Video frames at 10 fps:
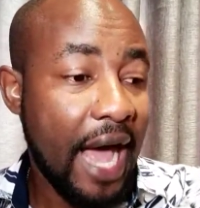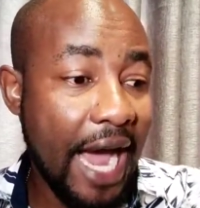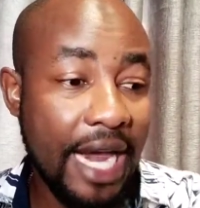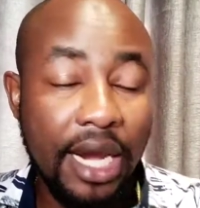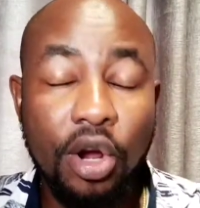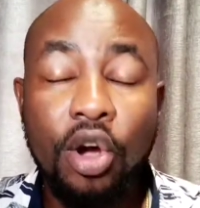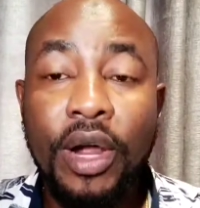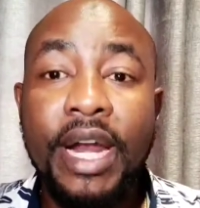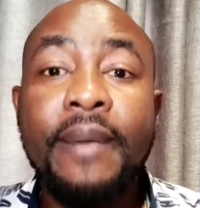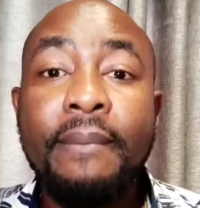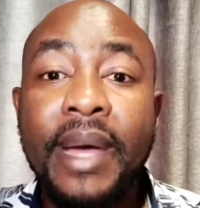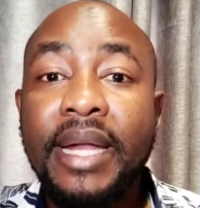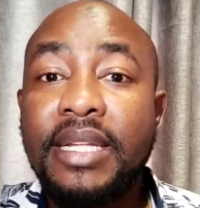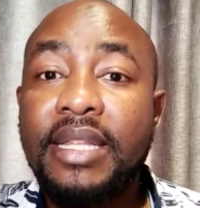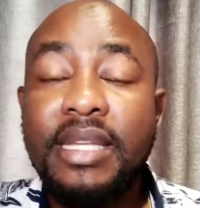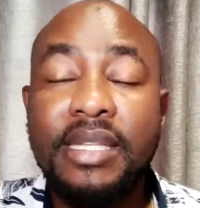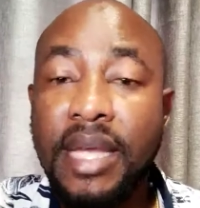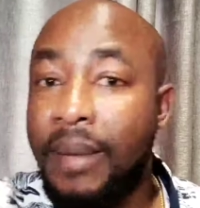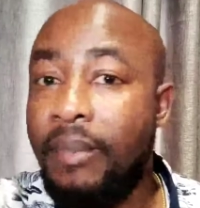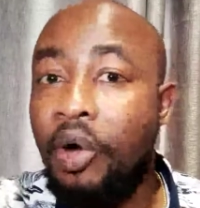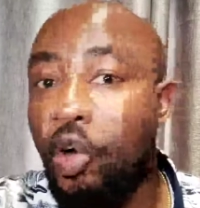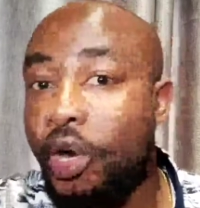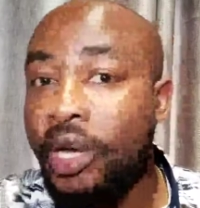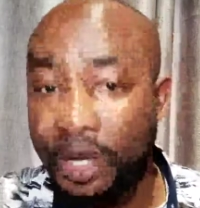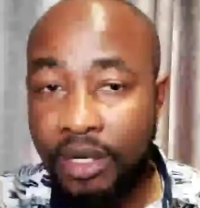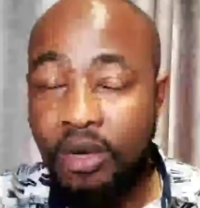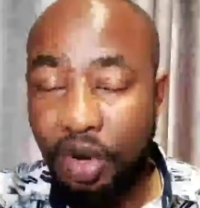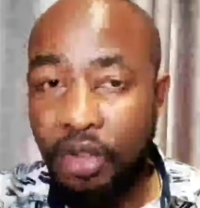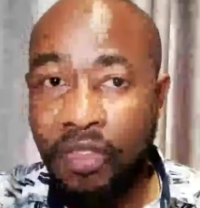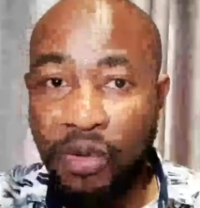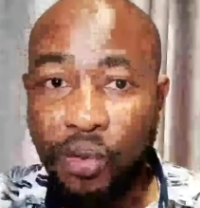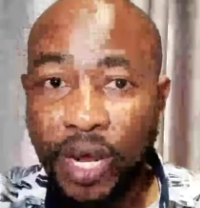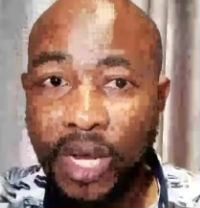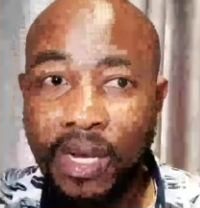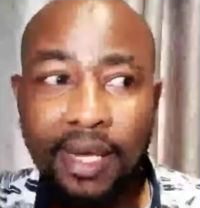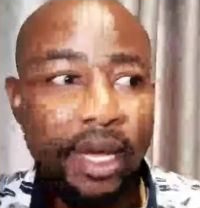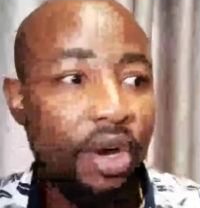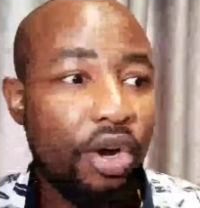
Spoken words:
I'll go and amend the same on the will,